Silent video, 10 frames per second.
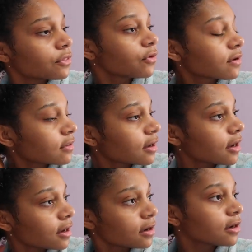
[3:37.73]
throughout the
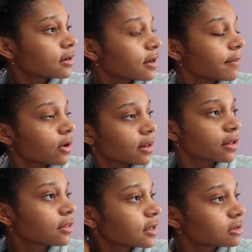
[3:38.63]
hair. I'm going to go
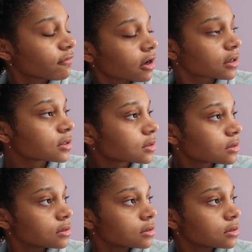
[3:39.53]
like this first,